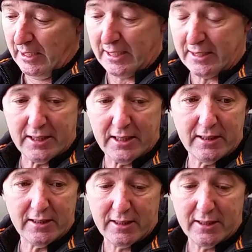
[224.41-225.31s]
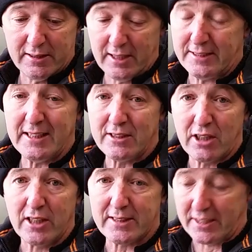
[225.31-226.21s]
And it didn't
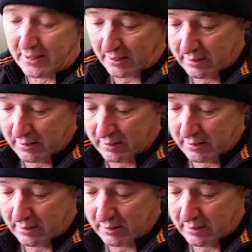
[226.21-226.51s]
cost anything.